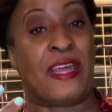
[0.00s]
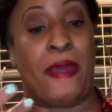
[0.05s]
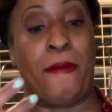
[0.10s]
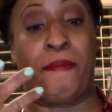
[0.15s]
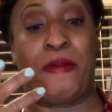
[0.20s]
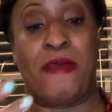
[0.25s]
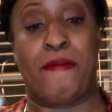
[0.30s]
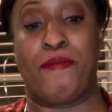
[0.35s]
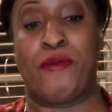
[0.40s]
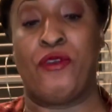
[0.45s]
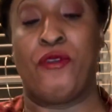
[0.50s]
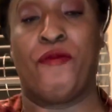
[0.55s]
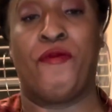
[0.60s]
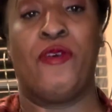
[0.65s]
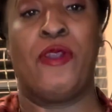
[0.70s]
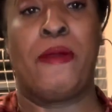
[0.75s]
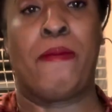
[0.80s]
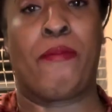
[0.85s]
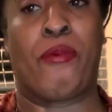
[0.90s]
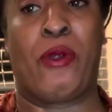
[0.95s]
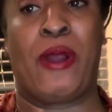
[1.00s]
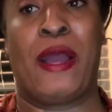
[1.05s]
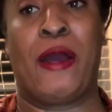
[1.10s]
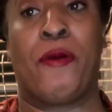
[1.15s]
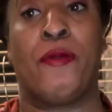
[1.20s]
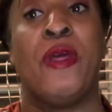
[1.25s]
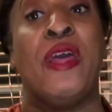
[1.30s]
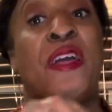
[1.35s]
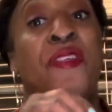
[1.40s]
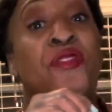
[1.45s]
and be beautiful and
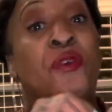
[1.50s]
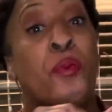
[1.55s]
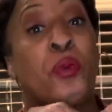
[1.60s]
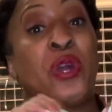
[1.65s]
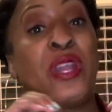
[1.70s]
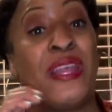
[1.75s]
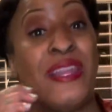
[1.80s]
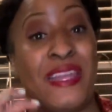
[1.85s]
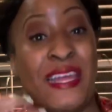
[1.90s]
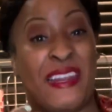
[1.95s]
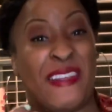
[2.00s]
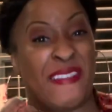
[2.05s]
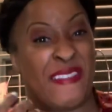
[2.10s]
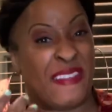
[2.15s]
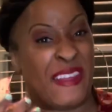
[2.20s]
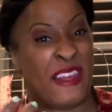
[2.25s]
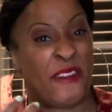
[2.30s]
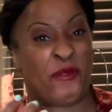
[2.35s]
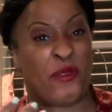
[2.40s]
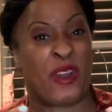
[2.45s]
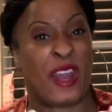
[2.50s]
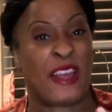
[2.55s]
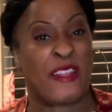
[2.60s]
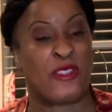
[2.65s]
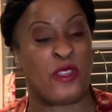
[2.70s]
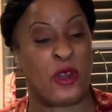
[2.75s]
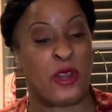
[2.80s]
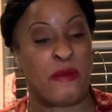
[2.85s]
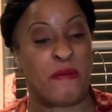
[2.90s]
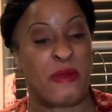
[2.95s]
brown. Then we're gonna let it sit for like
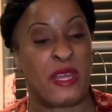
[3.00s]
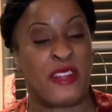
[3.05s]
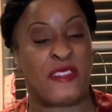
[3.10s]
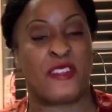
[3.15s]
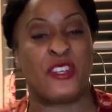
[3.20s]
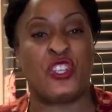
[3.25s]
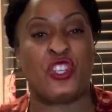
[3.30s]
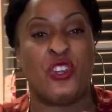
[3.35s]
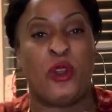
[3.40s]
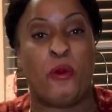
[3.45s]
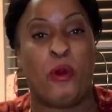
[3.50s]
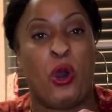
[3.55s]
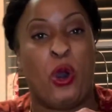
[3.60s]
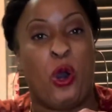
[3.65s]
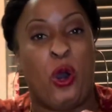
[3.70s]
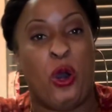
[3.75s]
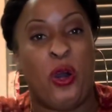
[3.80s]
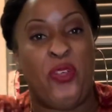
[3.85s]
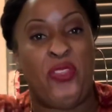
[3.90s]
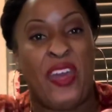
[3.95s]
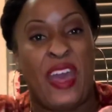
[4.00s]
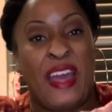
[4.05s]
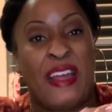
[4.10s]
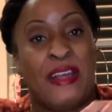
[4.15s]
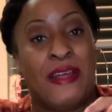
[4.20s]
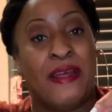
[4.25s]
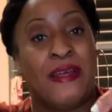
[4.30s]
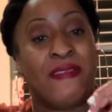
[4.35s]
30 minutes because you don't want all that